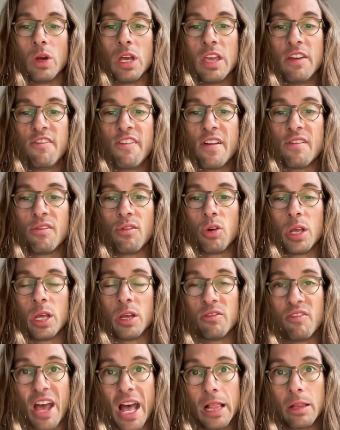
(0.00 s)
if we
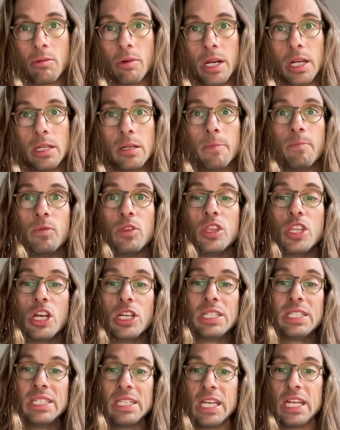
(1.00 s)
evaluate the
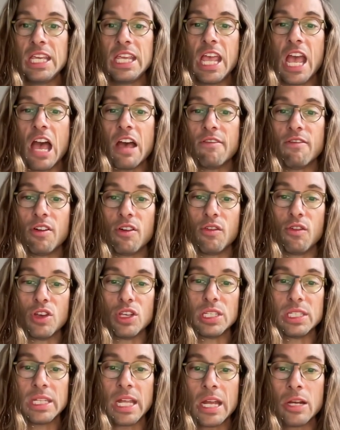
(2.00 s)
CDF of a
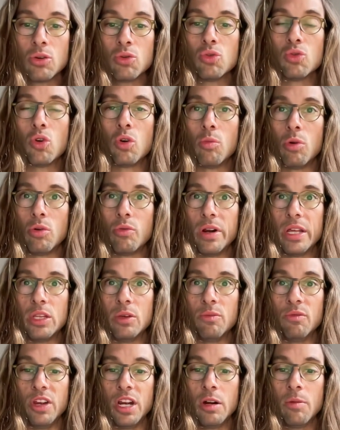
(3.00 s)
standard normal
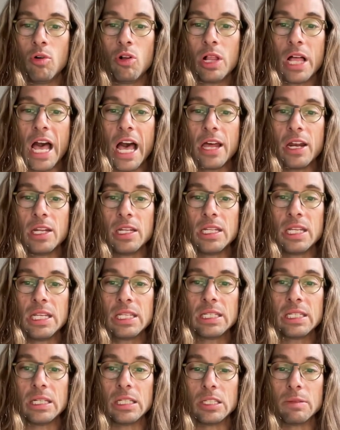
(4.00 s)
random variable at a
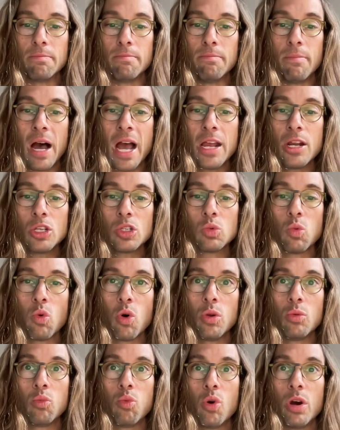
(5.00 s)
distance minus
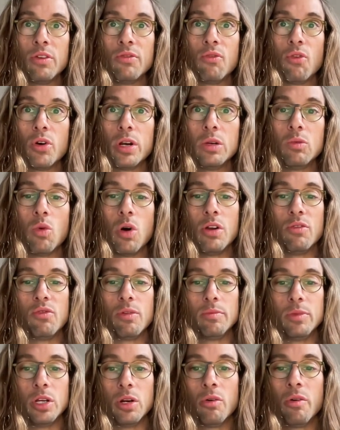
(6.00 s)
1.41 from
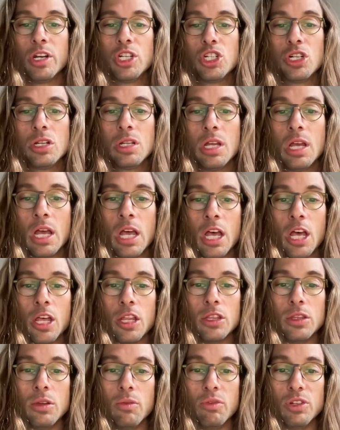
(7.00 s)
the origin,
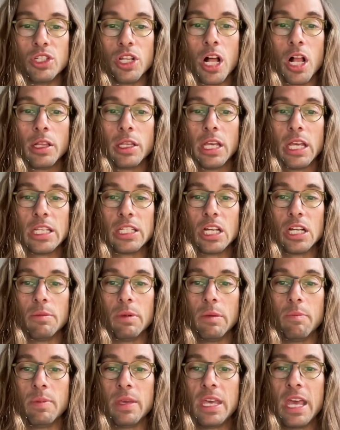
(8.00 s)
the result is going to
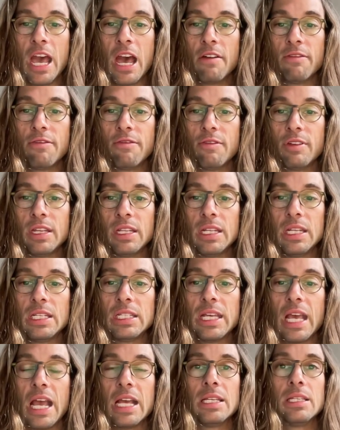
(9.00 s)
be PF, in this
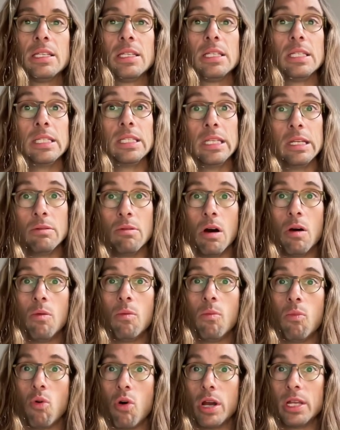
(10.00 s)
case,
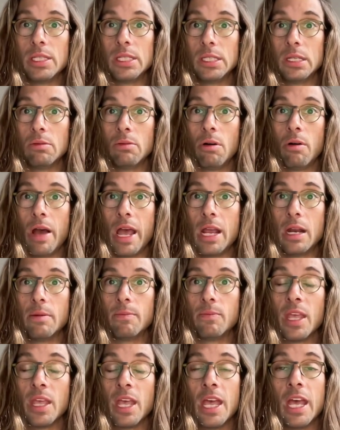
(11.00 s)
0.08.
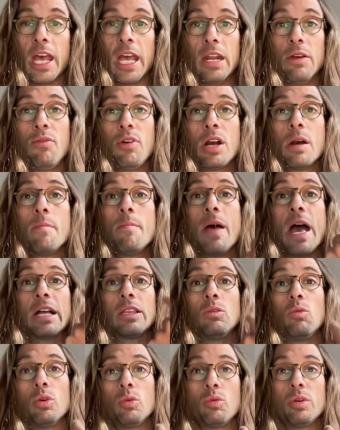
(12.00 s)
And if we come back
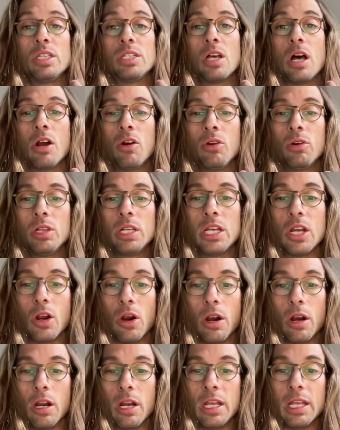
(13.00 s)
to what we saw
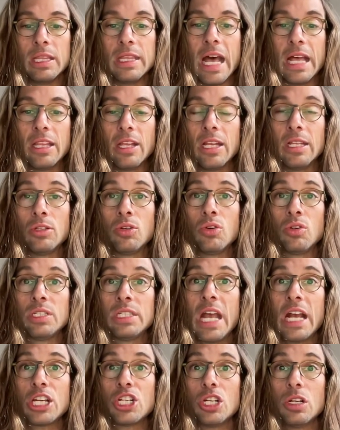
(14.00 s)
earlier, that
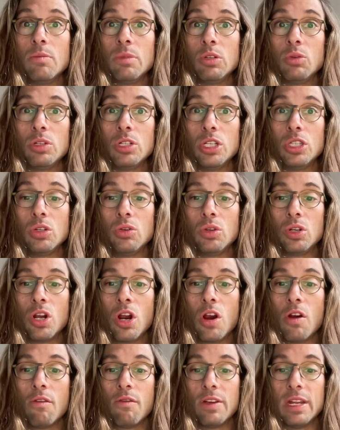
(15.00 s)
intersection between the two
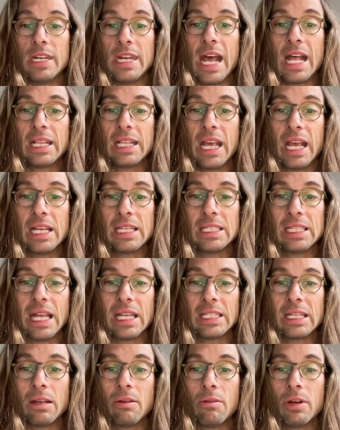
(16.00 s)
curves, in that case,
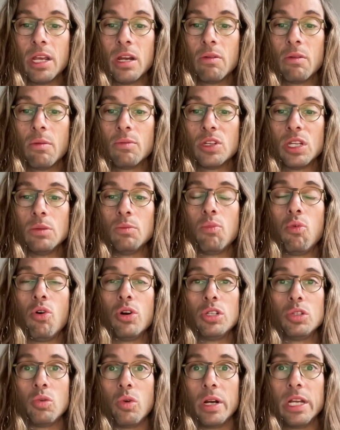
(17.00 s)
this area represents
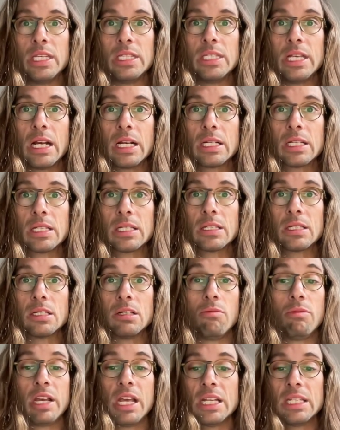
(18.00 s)
0.26. So
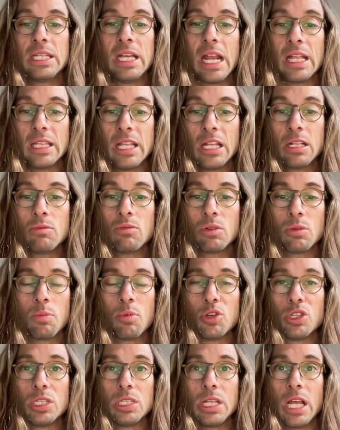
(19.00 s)
we can see that this
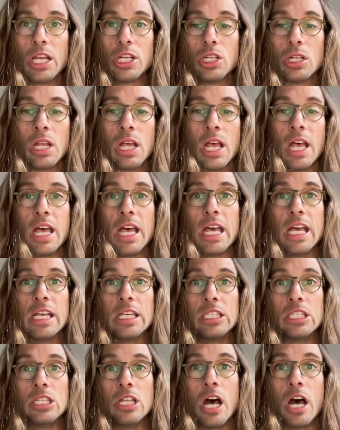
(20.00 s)
representation
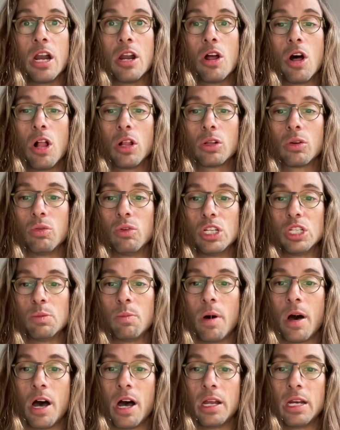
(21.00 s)
is not at all
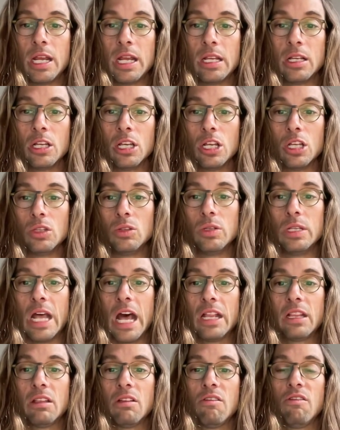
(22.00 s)
corresponding to
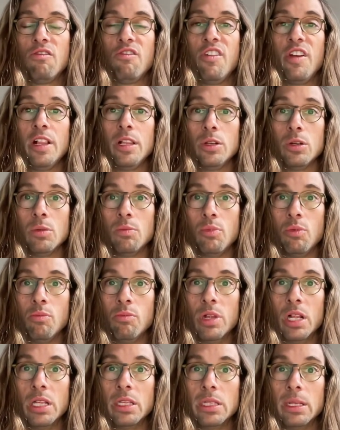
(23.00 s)
that failure
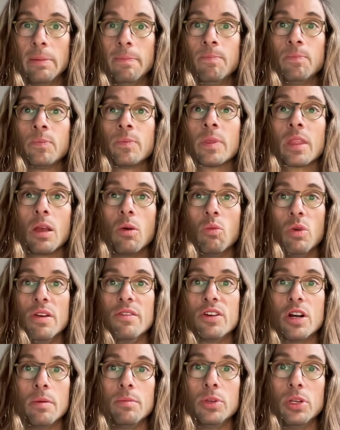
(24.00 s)
probability we've
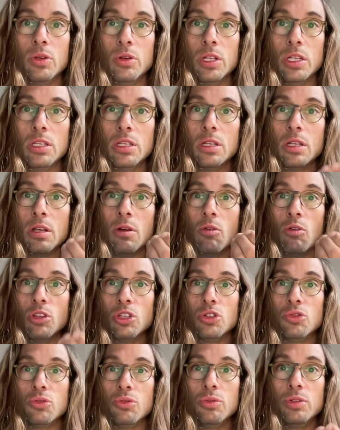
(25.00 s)
computed
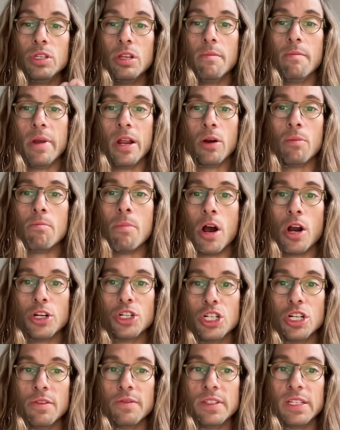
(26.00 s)
through the
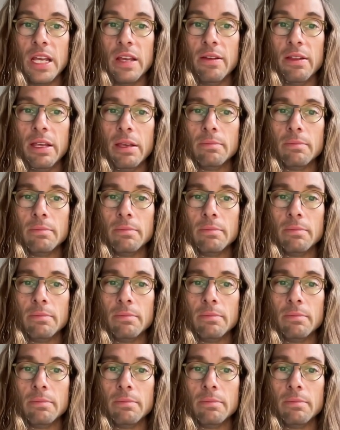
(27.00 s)
margin of safety.